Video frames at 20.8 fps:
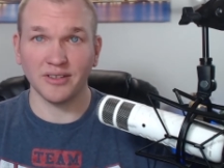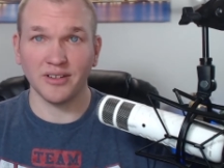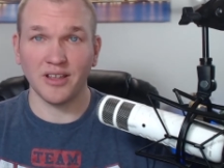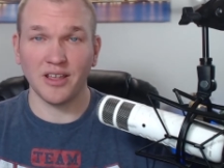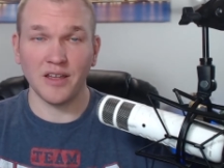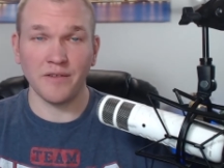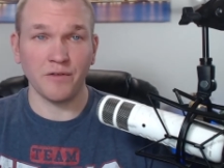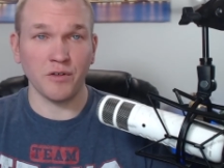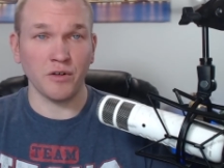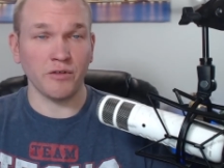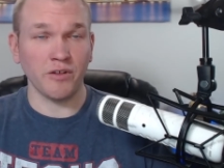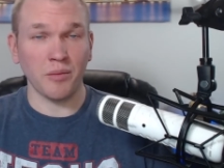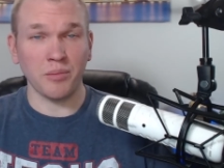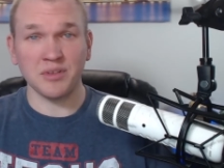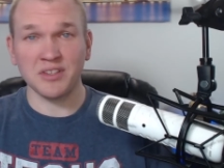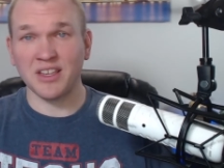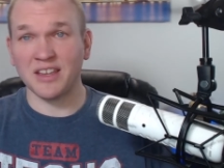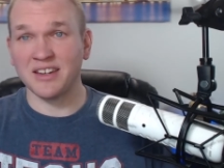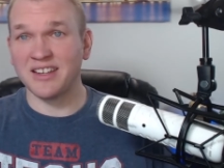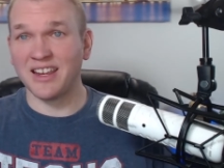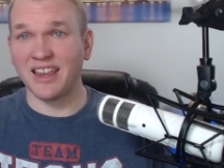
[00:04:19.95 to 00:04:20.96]
If we're
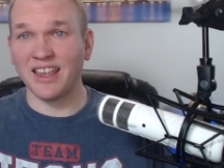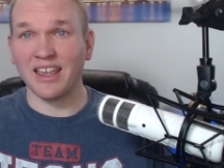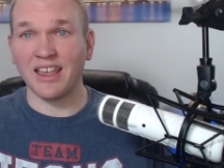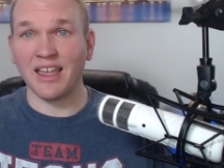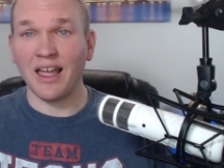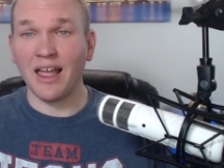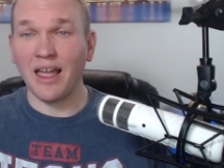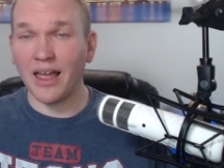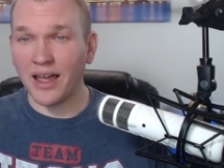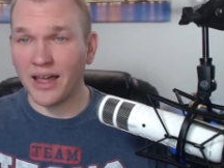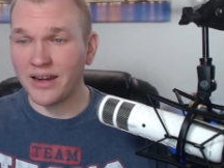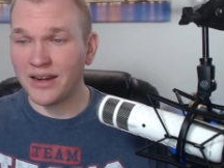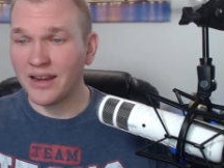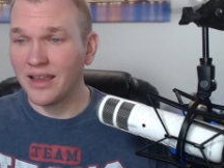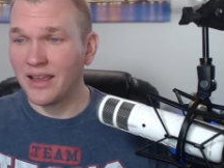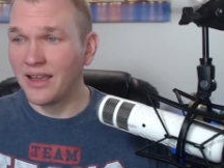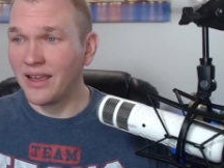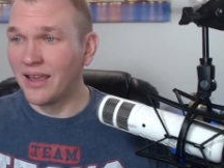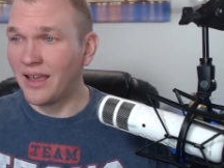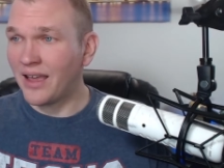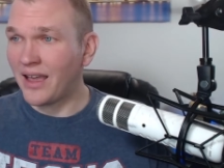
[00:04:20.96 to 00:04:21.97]
representing God,
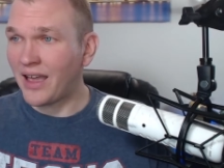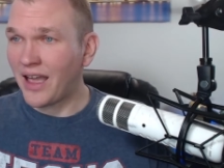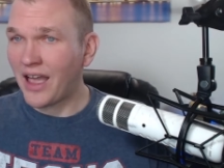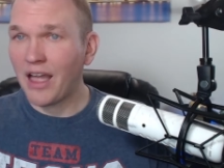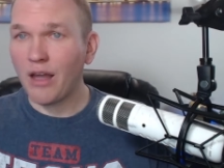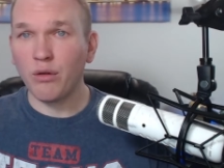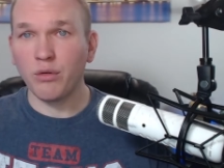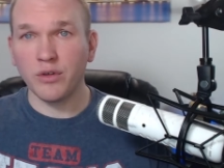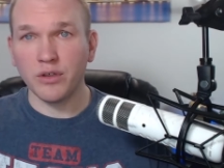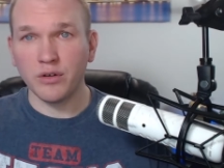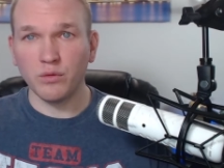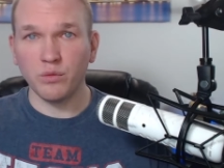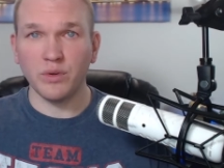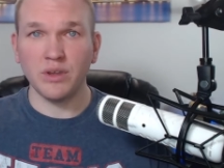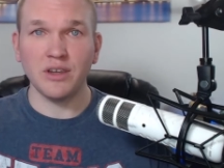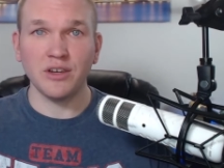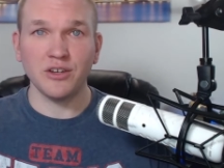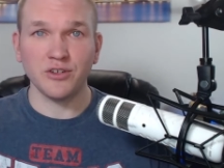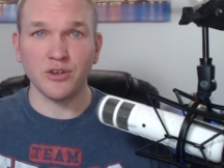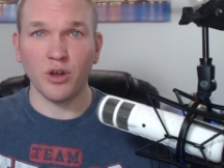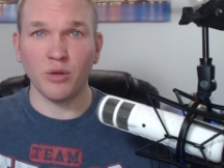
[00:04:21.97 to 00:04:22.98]
how can
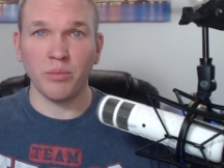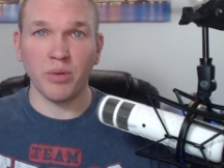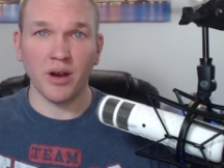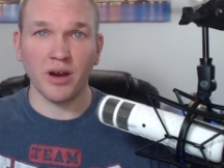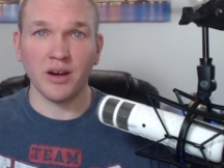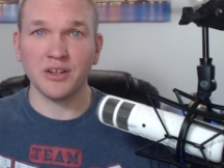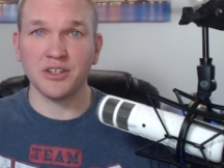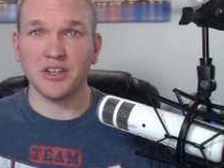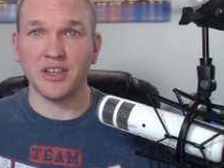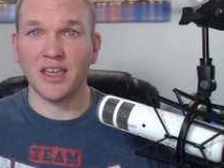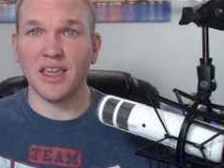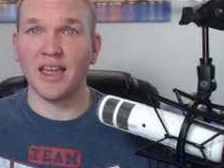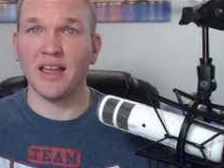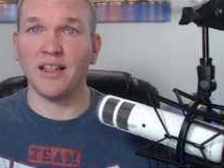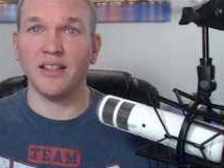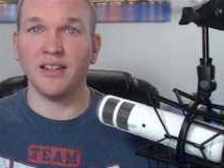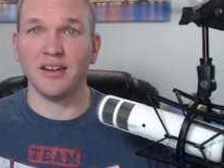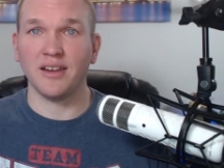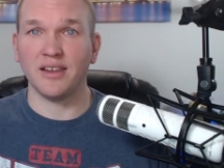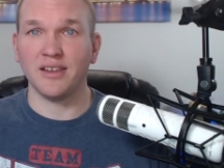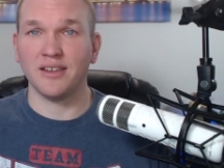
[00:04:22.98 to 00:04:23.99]
we show partiality?